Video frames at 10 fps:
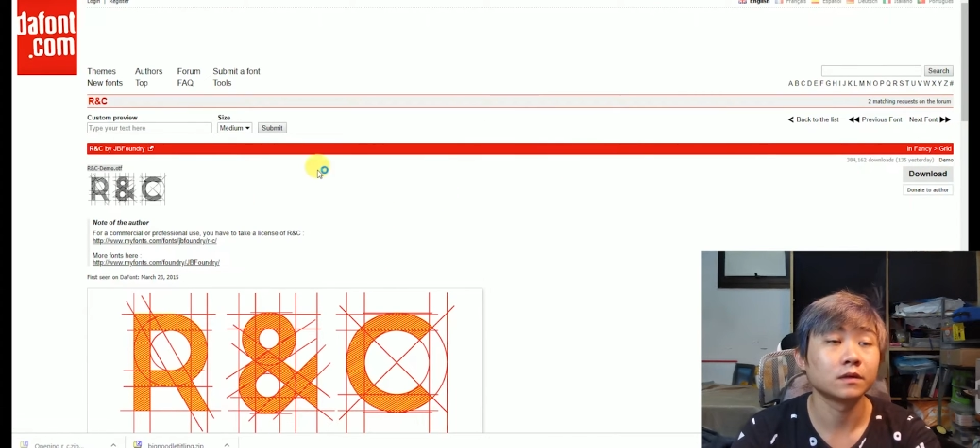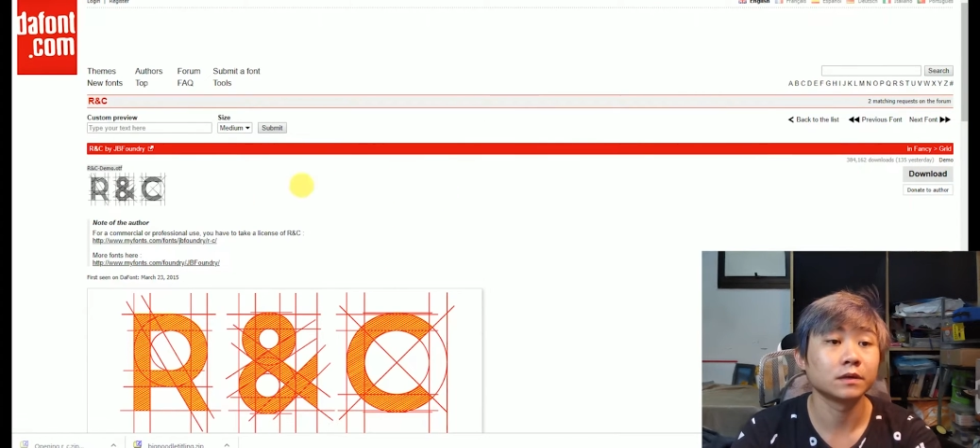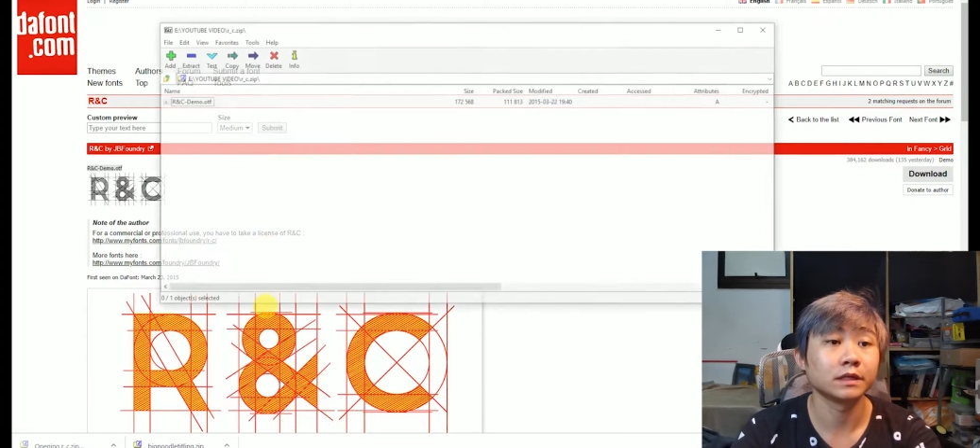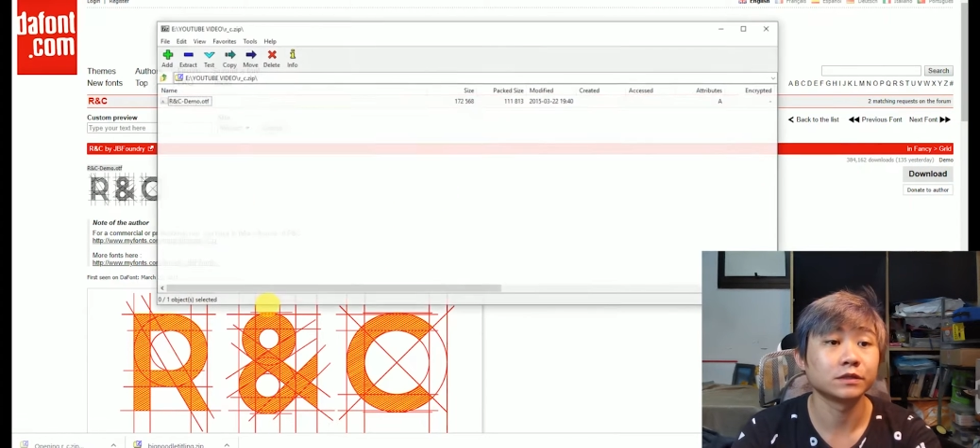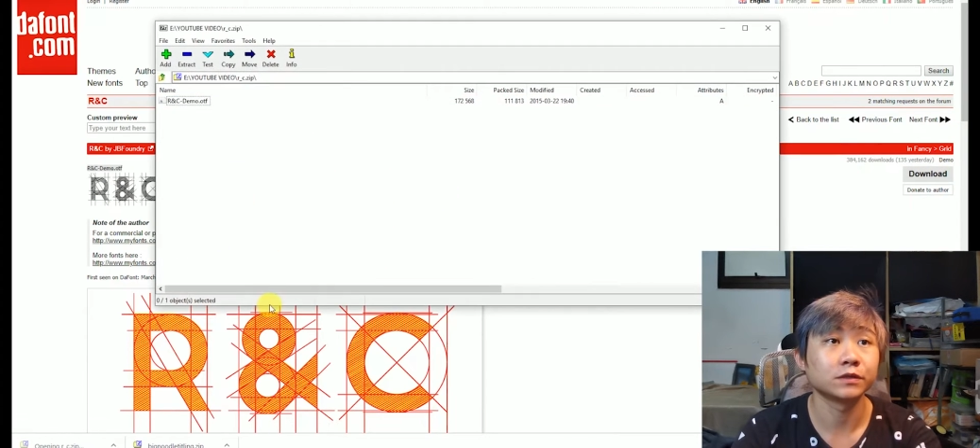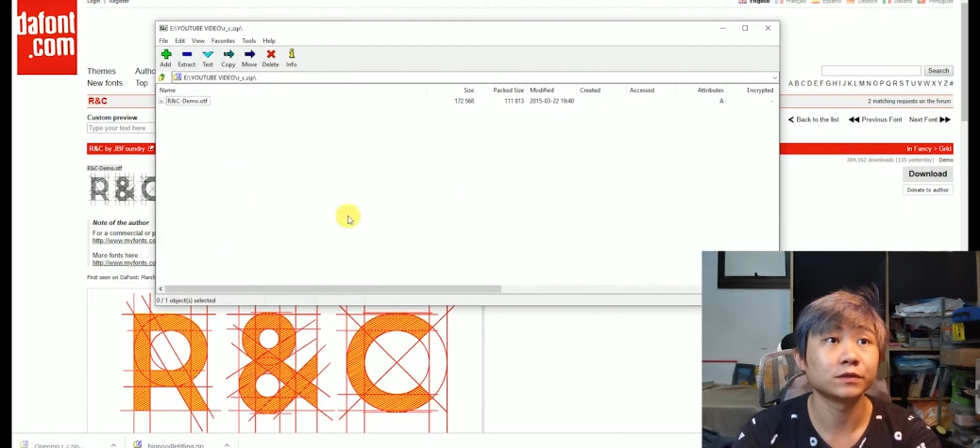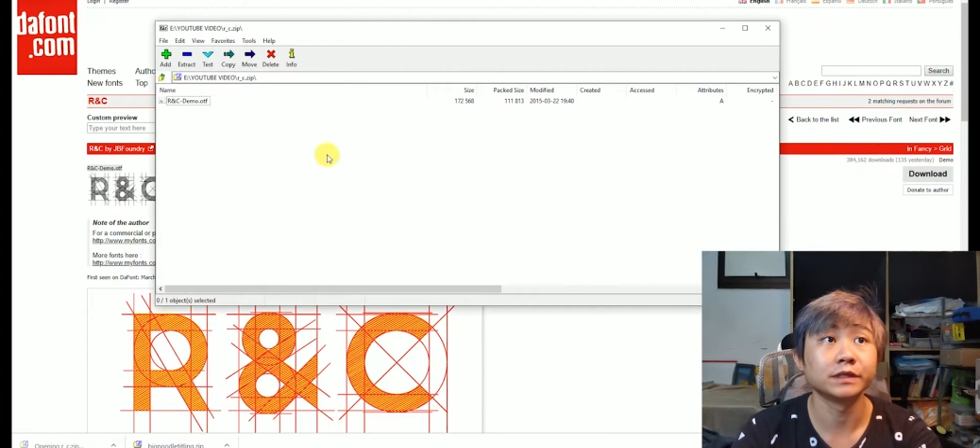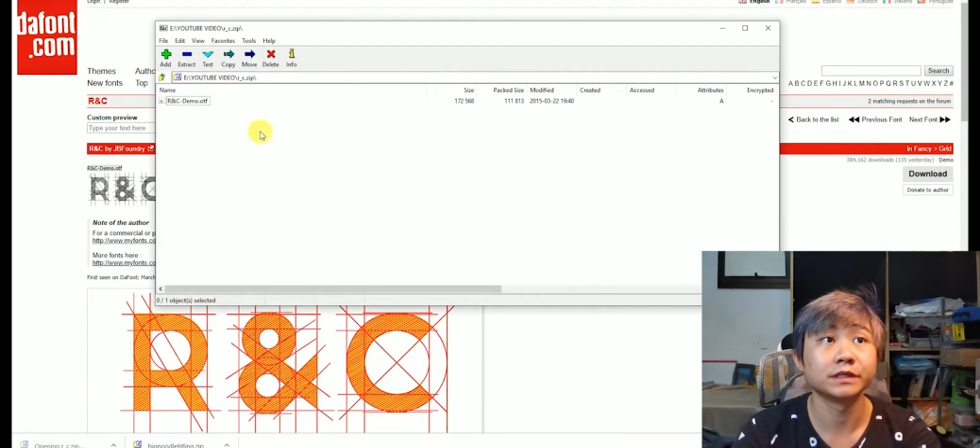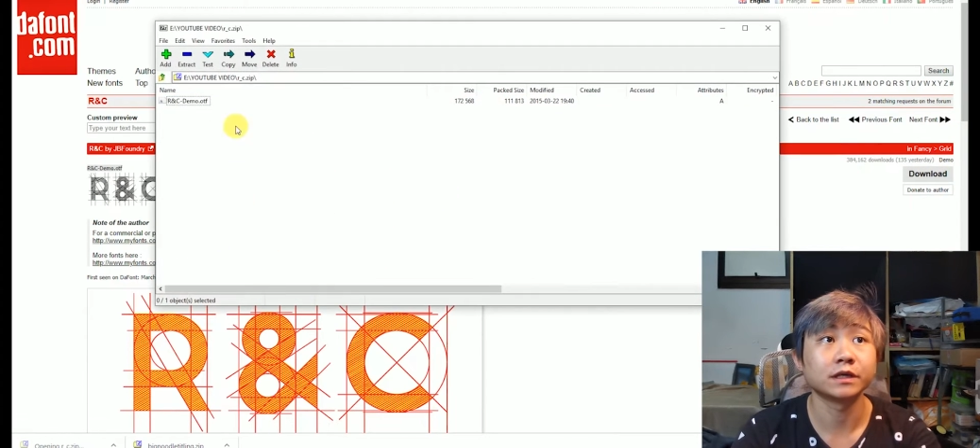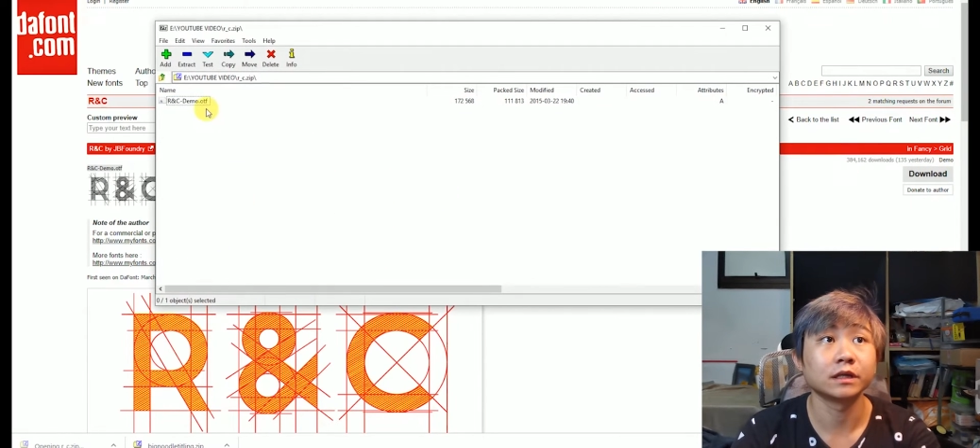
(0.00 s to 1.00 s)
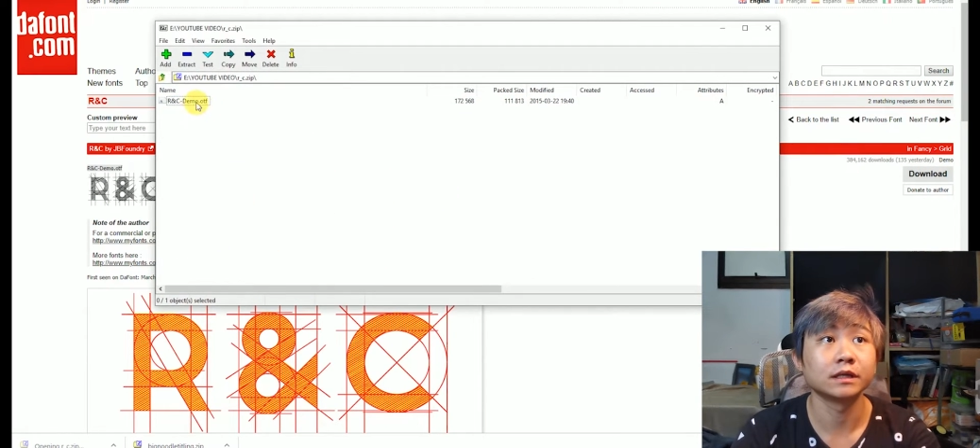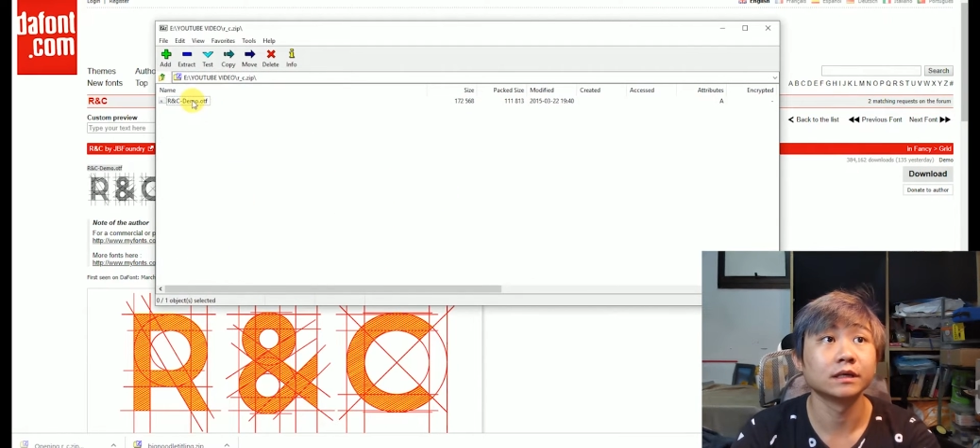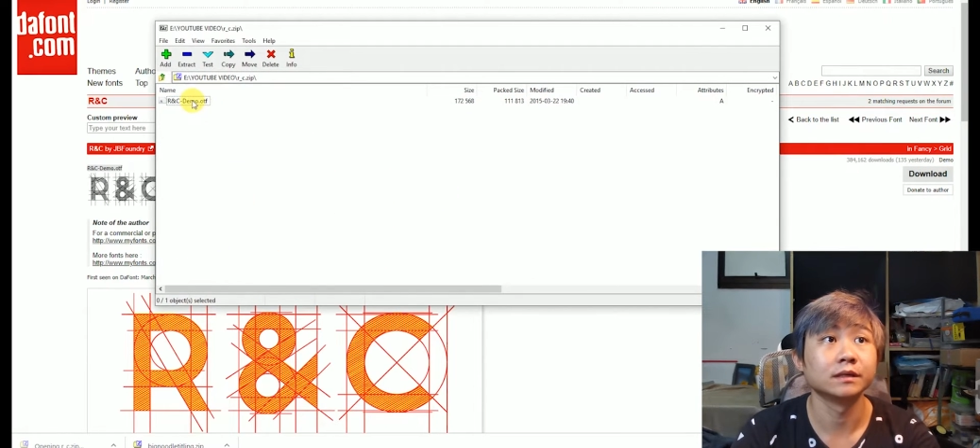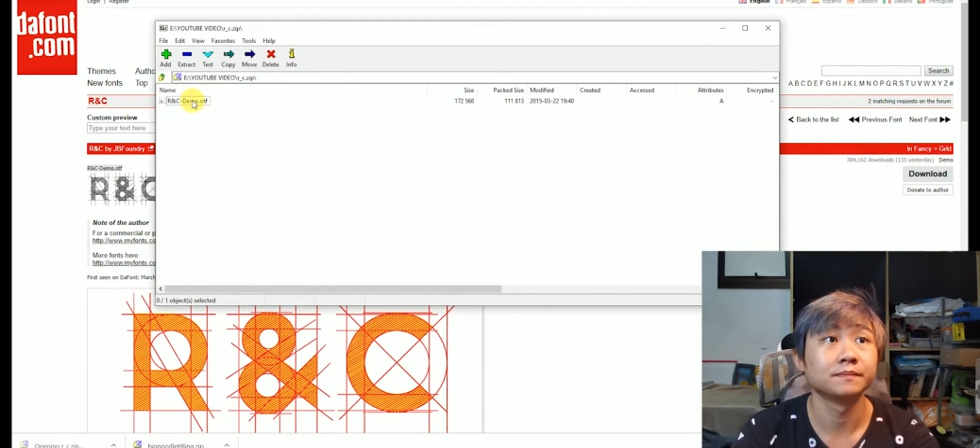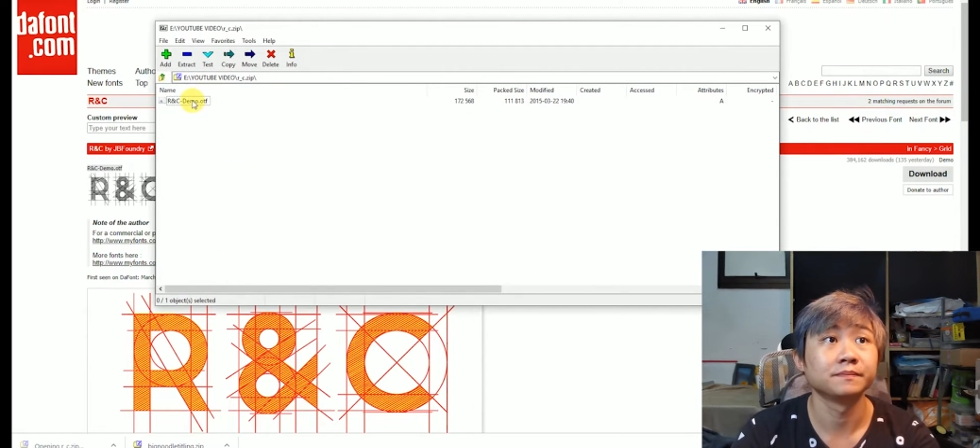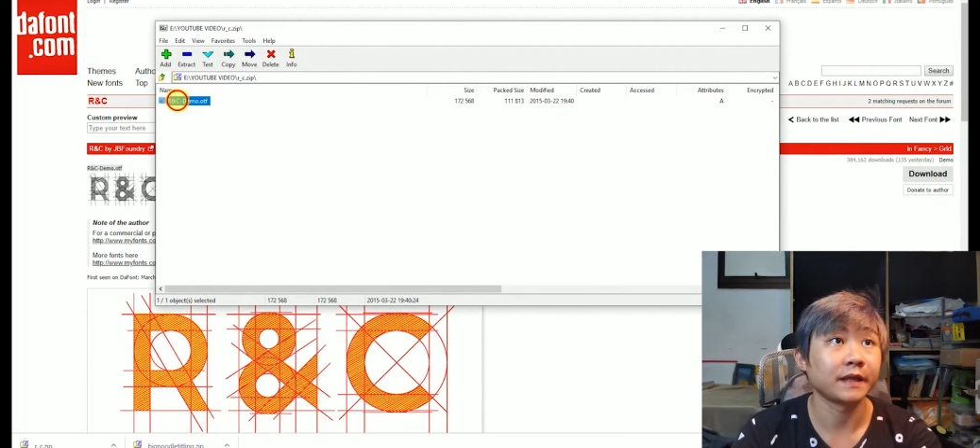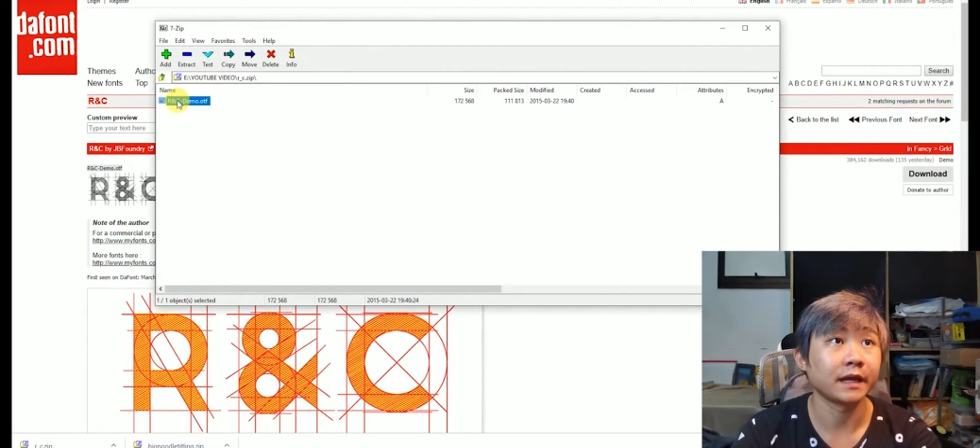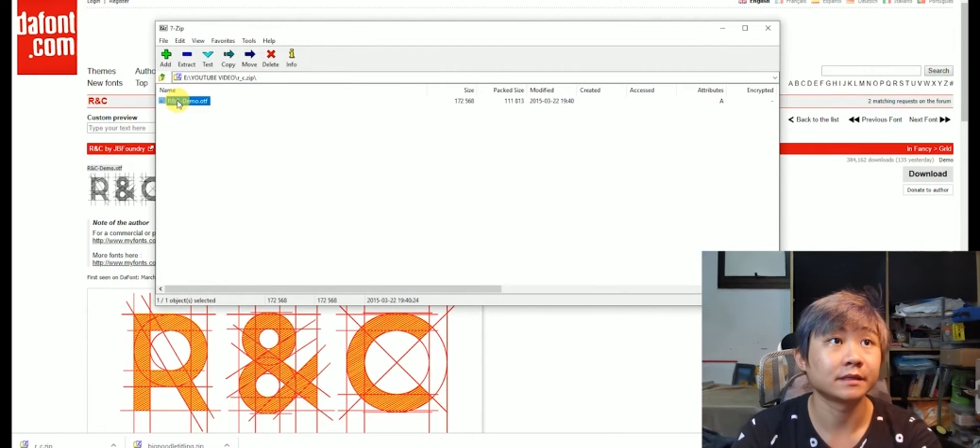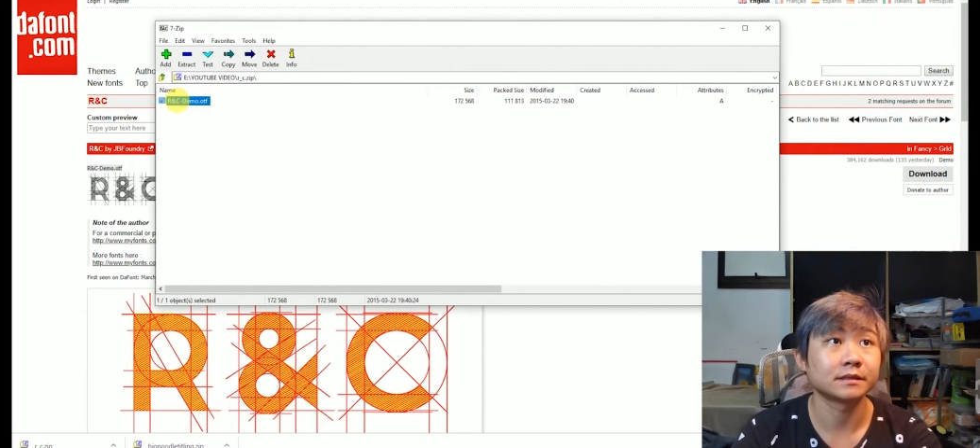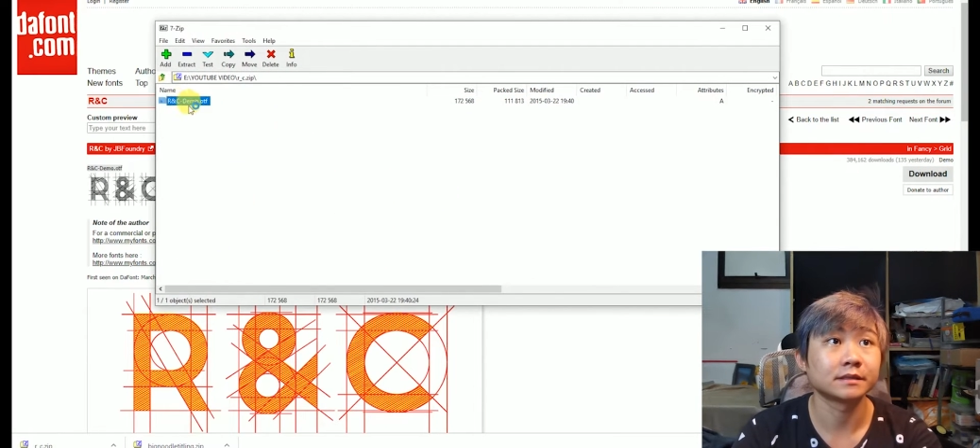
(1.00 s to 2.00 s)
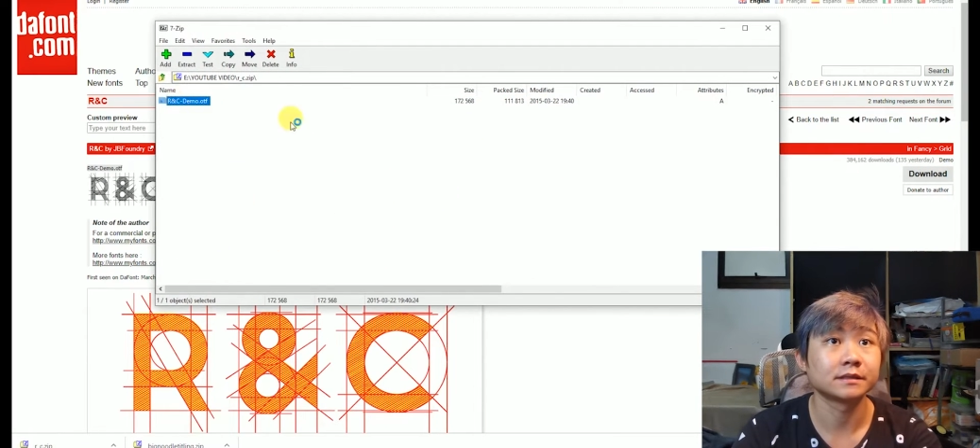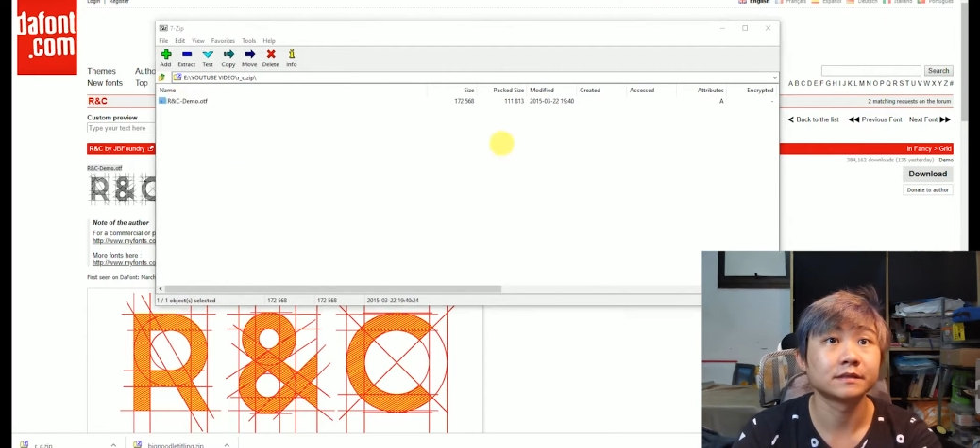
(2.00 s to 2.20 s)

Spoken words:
Okay, so to install the text,